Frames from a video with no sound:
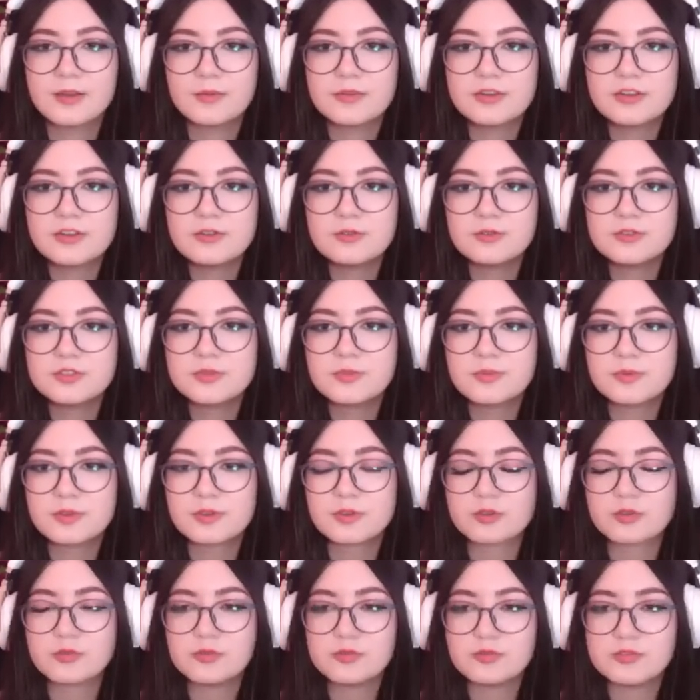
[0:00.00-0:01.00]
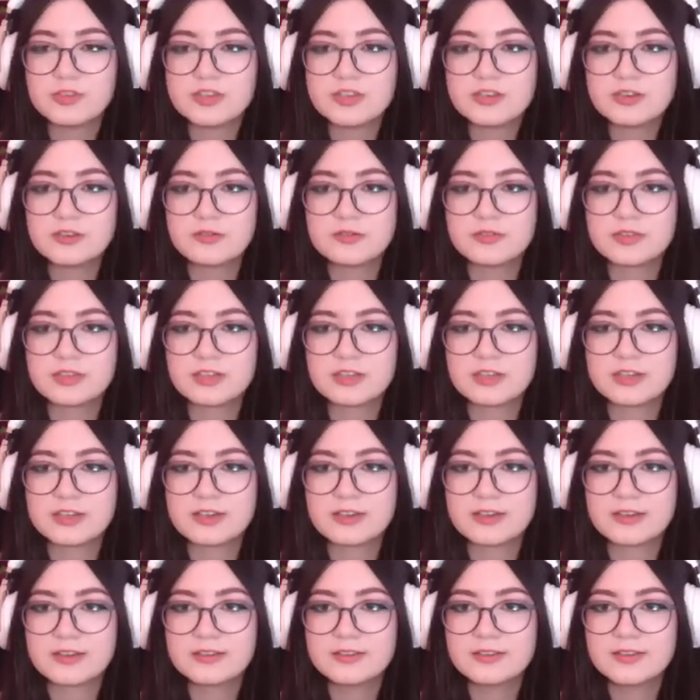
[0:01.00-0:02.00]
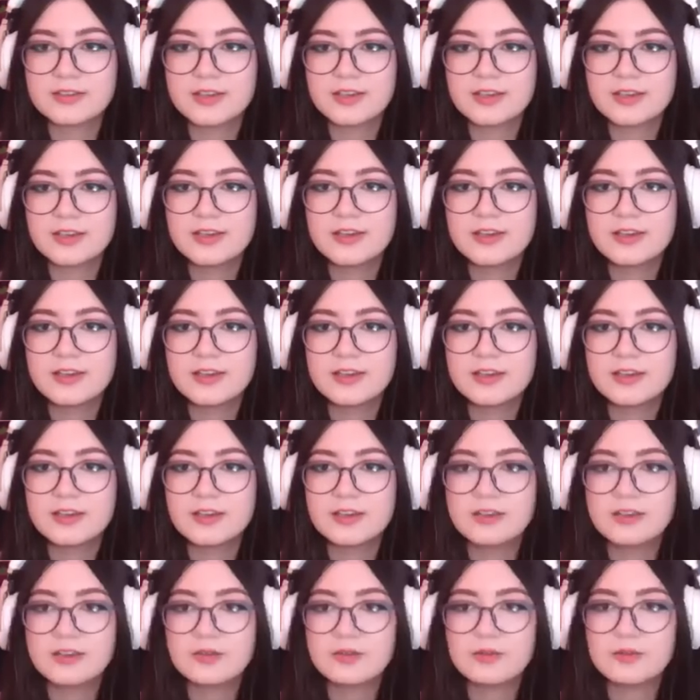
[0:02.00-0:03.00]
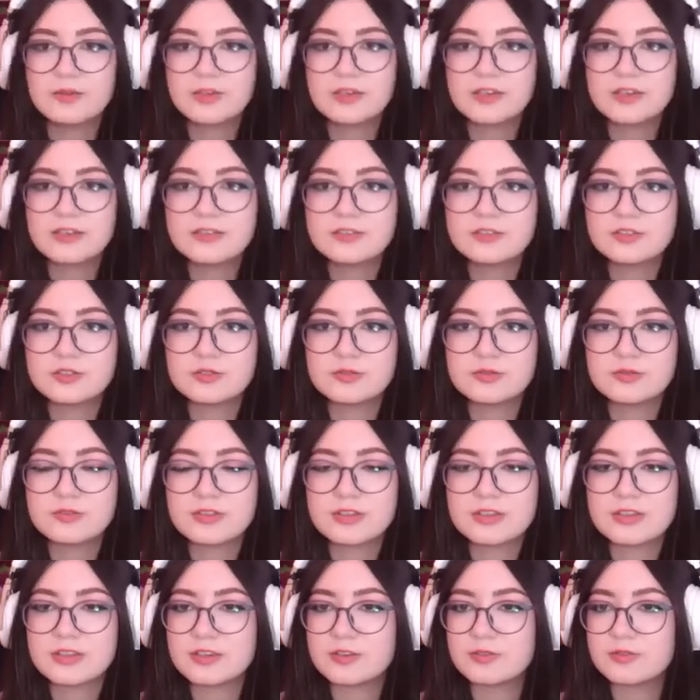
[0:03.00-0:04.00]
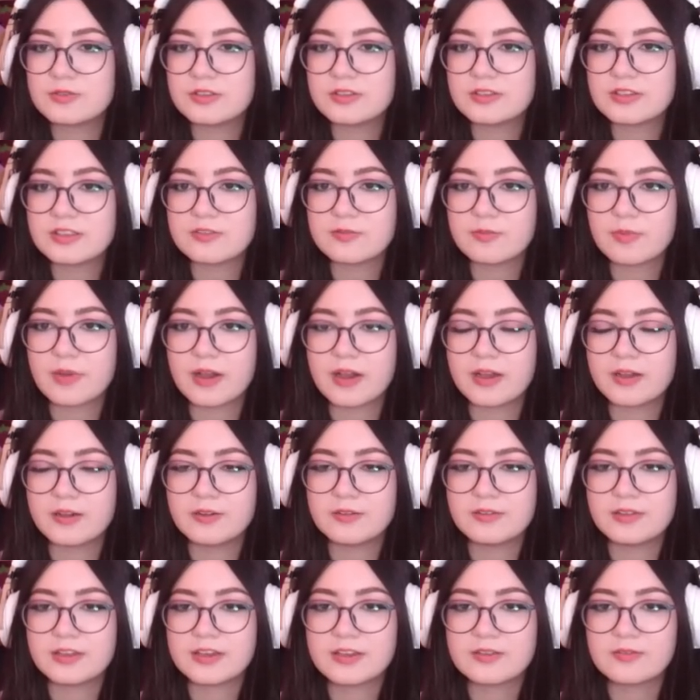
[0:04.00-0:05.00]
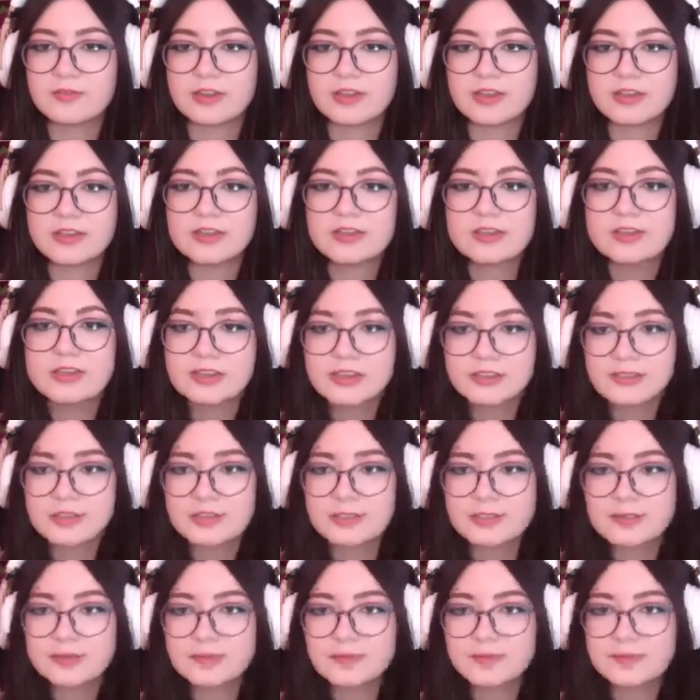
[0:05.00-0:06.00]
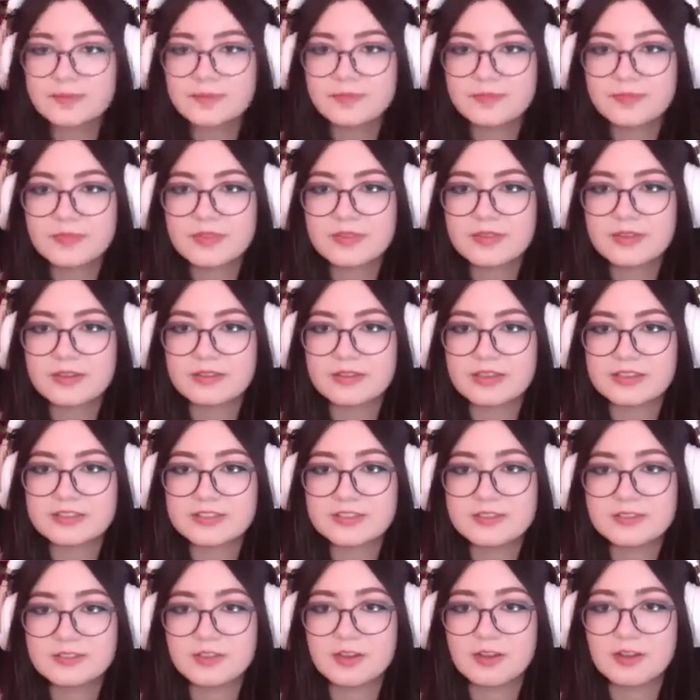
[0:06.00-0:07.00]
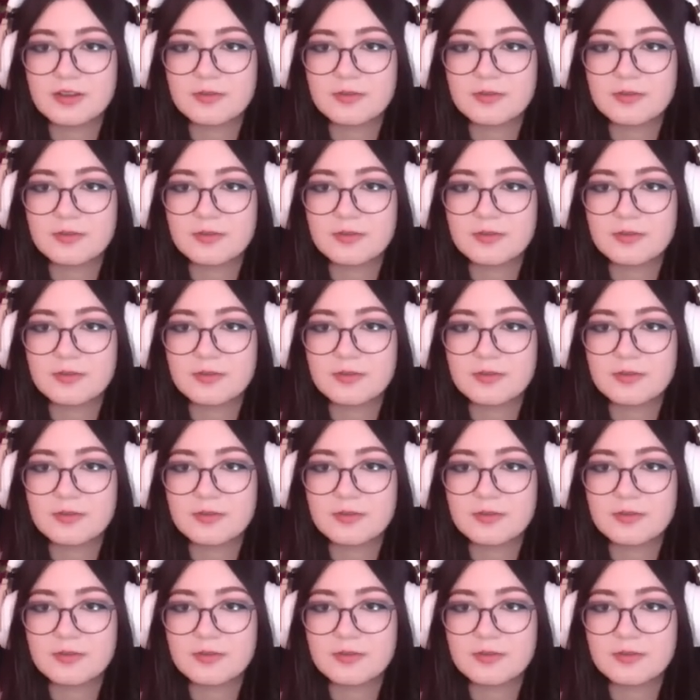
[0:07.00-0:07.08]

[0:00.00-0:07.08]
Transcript: I want to do some more greenery. We can do the green leaf pile like right here. That's